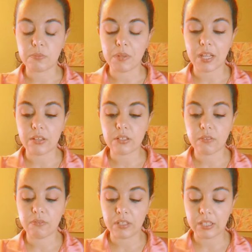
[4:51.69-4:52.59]
But I
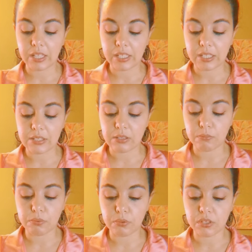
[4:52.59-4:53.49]
also feel like it's
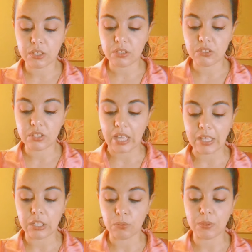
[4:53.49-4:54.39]
important
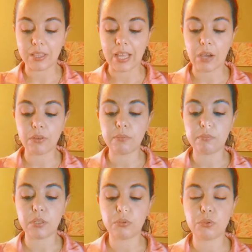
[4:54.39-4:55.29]
that you allow
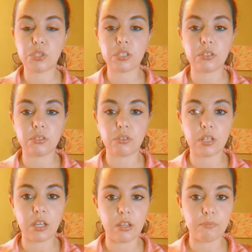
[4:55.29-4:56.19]
emotion to
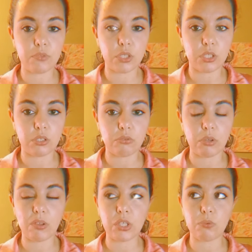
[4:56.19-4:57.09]
come to you,
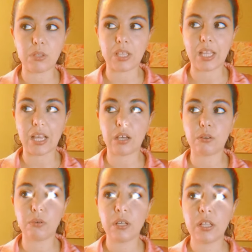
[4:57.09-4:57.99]
that you
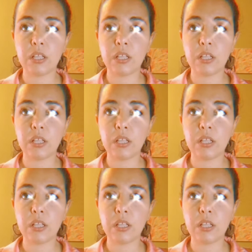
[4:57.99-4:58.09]
allow